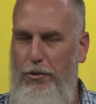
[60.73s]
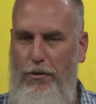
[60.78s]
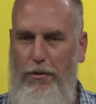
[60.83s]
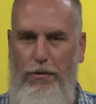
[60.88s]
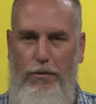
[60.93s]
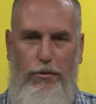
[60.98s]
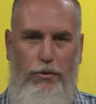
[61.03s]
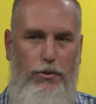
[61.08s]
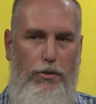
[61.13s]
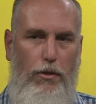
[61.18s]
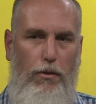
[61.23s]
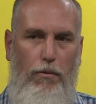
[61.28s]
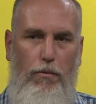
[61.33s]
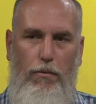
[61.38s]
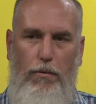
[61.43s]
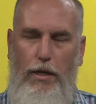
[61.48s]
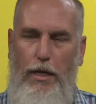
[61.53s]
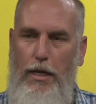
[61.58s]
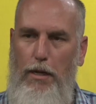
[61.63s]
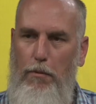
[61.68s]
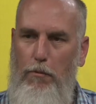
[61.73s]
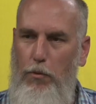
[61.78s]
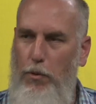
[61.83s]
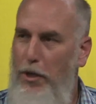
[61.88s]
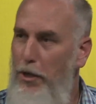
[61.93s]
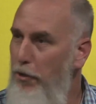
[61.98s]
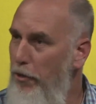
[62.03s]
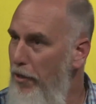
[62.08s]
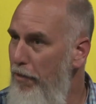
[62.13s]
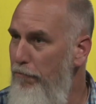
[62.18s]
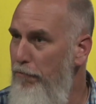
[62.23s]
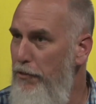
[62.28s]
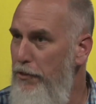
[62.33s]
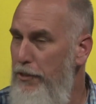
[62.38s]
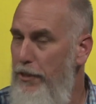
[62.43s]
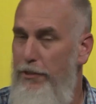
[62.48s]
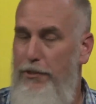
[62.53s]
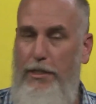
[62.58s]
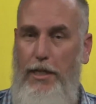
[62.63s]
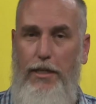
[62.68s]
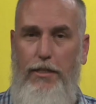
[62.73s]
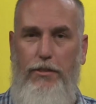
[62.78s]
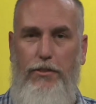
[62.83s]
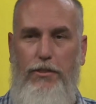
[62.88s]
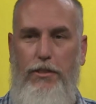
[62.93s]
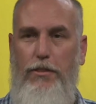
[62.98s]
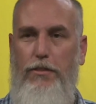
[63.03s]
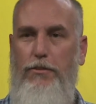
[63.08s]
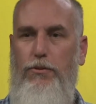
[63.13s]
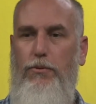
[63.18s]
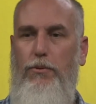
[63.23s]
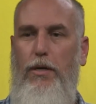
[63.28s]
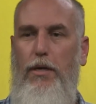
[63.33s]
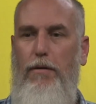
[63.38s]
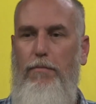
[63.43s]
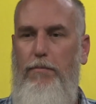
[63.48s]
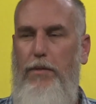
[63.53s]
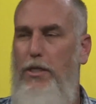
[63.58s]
Sure. So we're in our infancy stages into